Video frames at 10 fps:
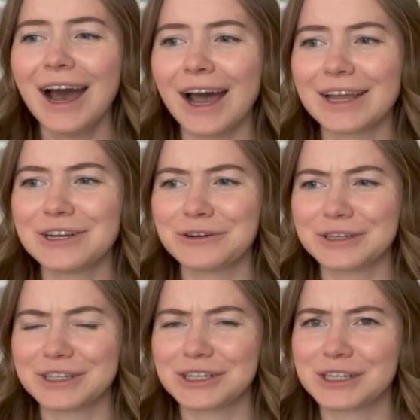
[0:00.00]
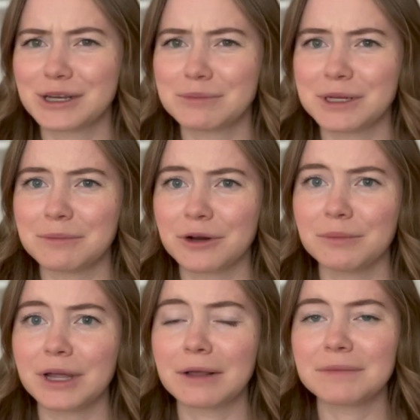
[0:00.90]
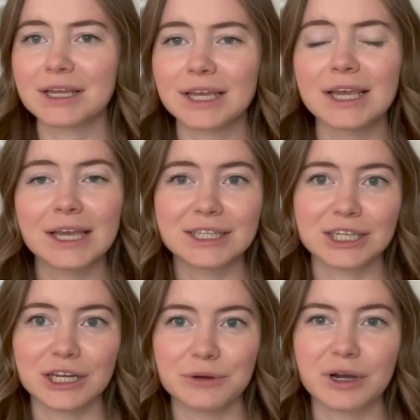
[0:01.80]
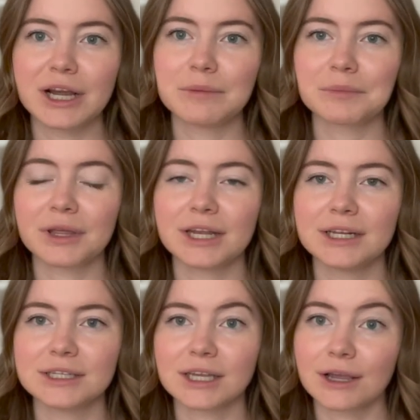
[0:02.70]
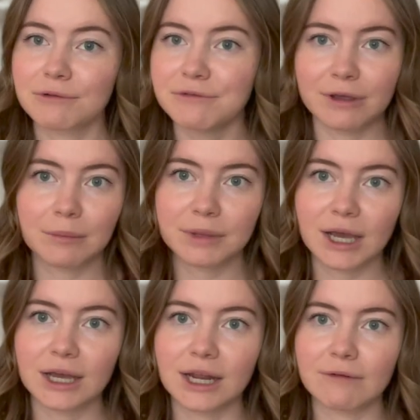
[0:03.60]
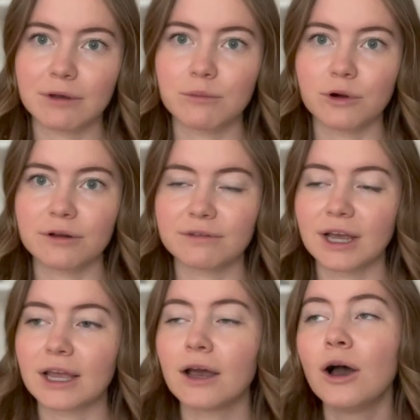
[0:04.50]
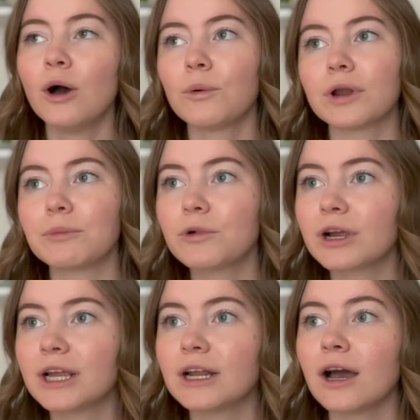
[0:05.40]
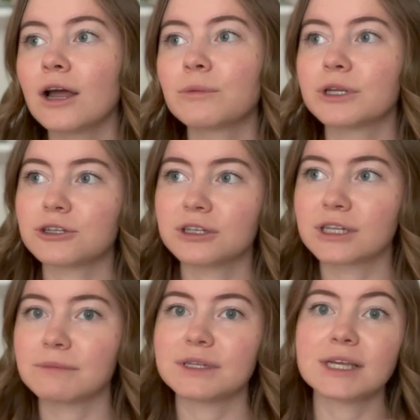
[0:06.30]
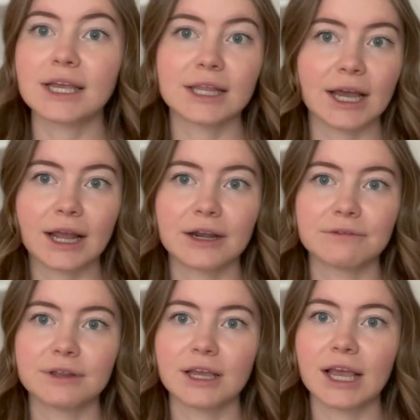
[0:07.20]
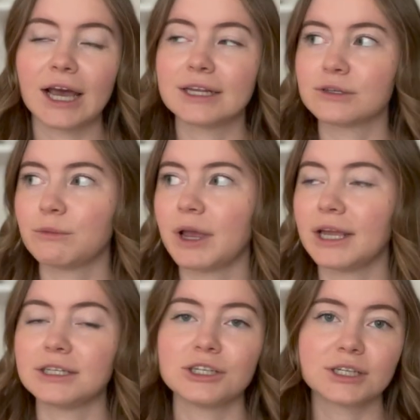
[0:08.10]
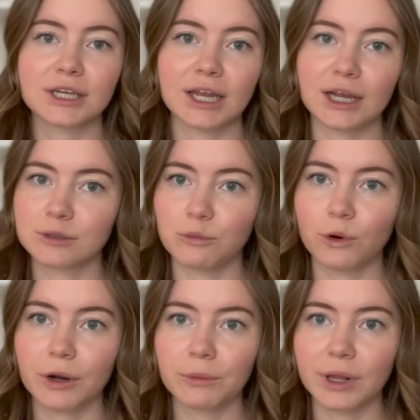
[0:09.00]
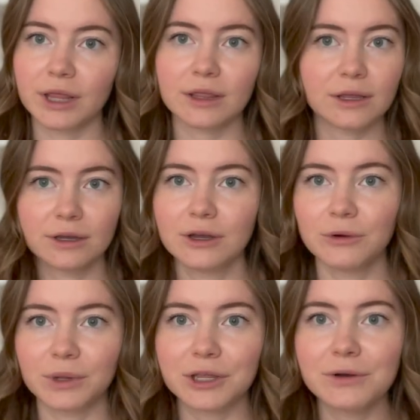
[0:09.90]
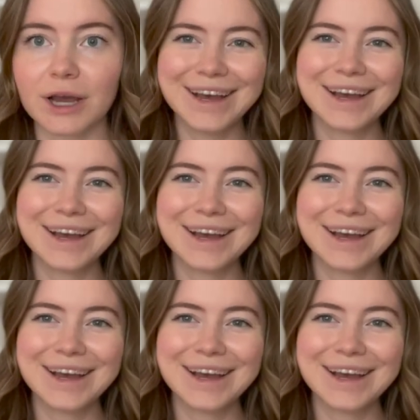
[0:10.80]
I know it's just September, but I'm thinking in January, I'm planning to like revamp that and have it more of like what I'm working on, what trends I'm seeing, that kind of thing as a way to just connect more with with you guys.